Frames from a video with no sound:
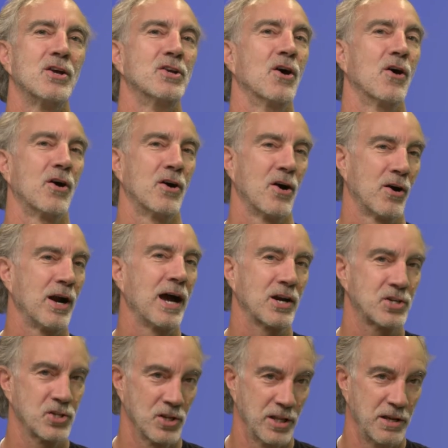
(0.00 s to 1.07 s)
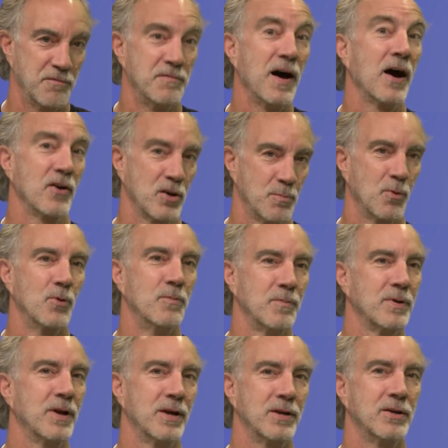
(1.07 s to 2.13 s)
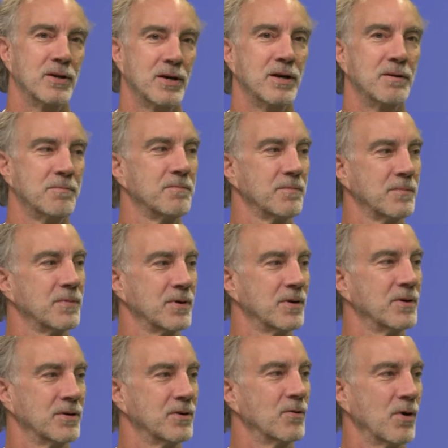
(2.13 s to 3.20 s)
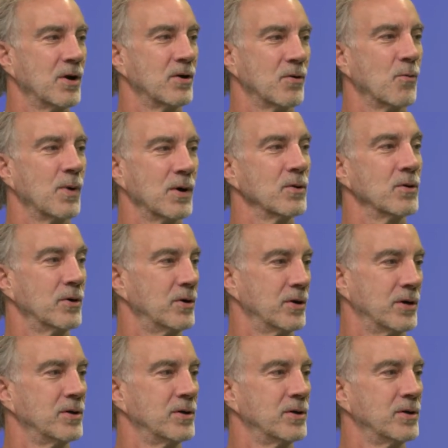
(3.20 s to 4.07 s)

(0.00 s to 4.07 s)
you know, are, are actually valuable and, uh, and, are, well learned.